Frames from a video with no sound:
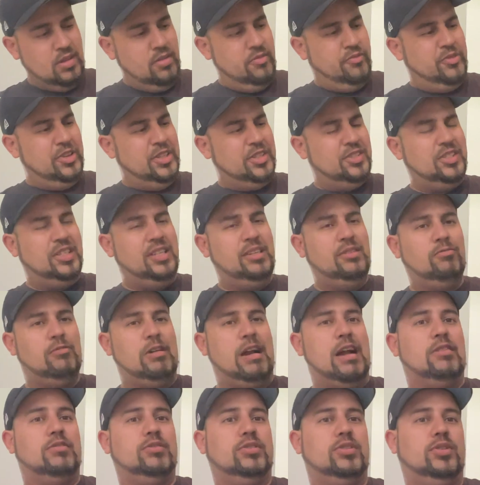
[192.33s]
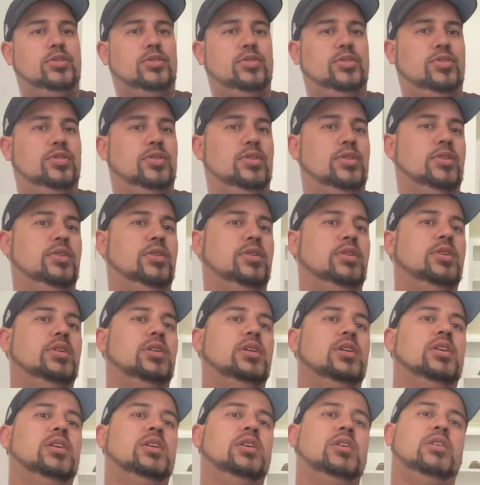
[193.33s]
15 rounders,
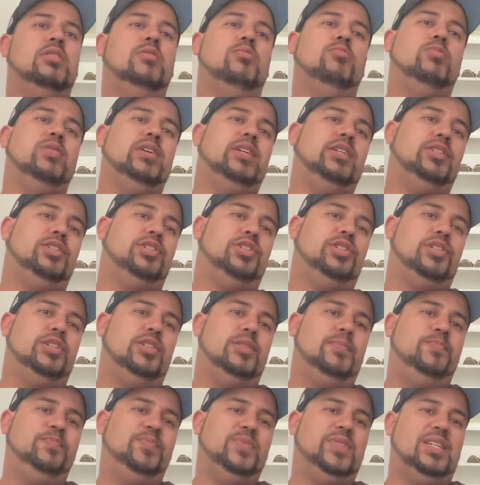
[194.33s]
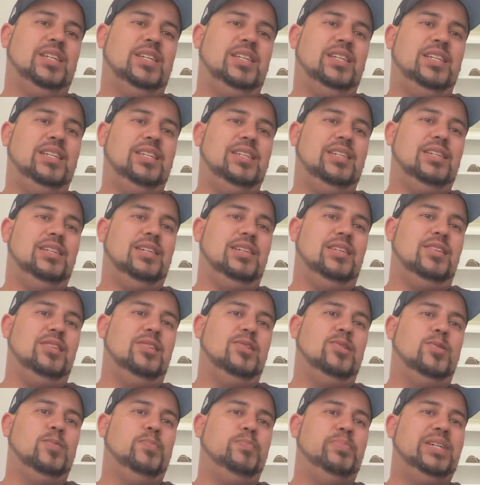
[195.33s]
which a
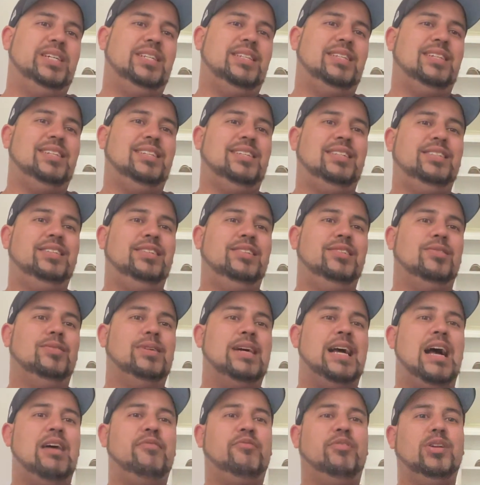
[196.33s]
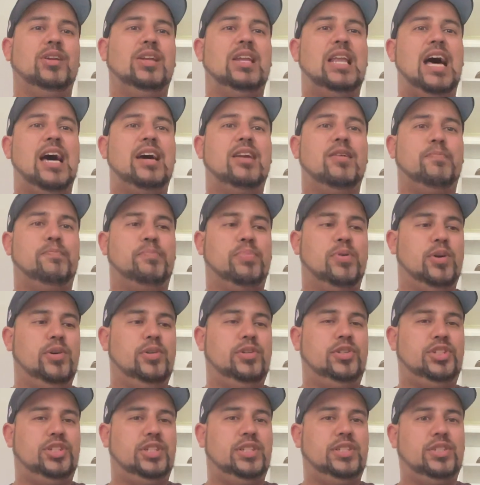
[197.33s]
little bit, you don't have a lot of
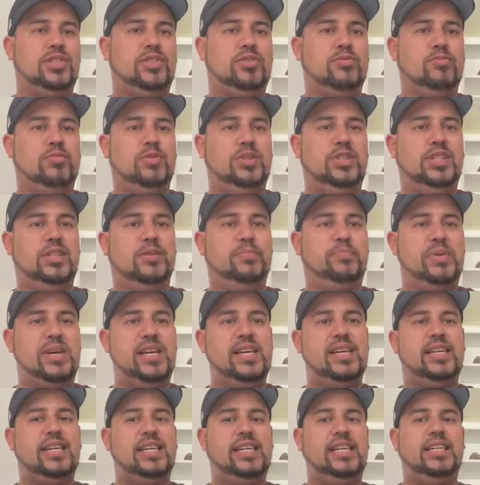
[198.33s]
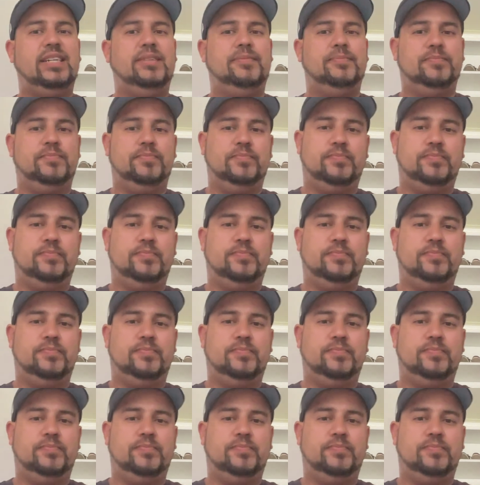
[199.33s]
purchase with your pinky.